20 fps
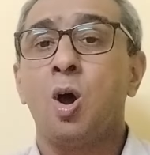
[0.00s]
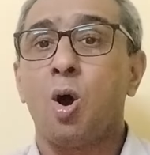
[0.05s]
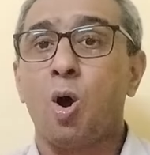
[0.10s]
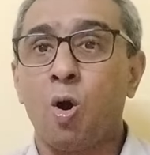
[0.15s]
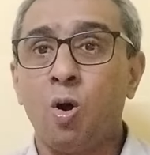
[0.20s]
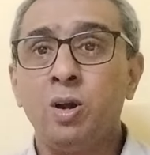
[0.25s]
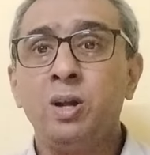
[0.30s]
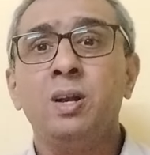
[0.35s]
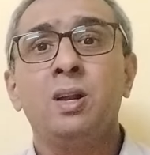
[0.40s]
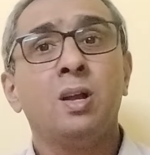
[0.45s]

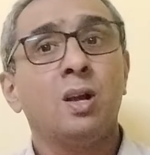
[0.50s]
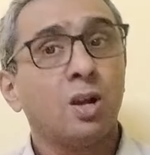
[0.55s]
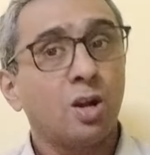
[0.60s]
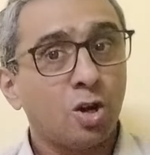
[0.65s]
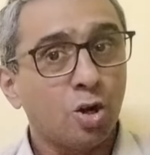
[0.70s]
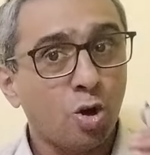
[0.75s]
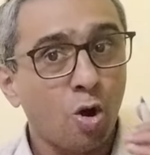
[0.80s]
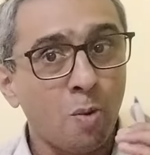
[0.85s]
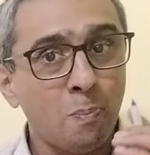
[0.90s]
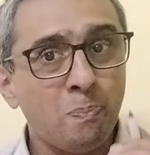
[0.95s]
on
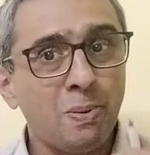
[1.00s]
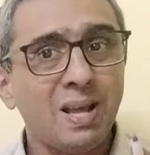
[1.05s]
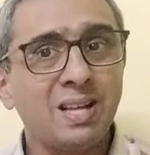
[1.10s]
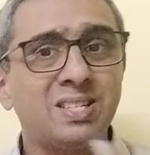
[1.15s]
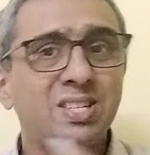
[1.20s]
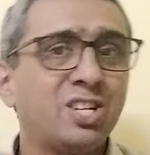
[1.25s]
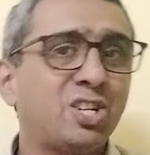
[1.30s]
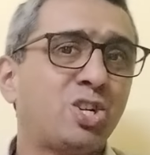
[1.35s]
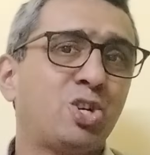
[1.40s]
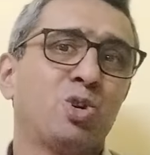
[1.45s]

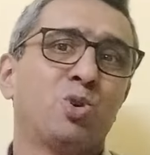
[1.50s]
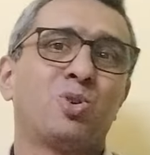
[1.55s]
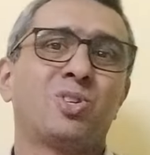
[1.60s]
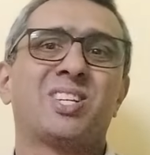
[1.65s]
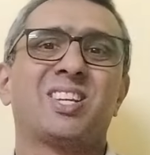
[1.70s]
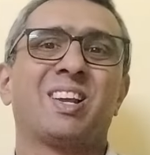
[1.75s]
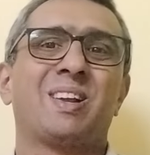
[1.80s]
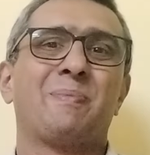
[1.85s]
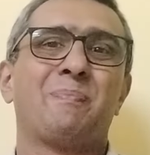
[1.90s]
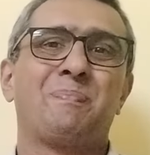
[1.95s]
complex
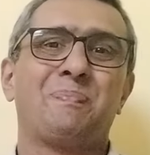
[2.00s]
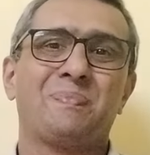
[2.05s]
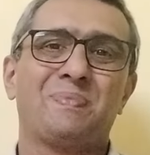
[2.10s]
issues.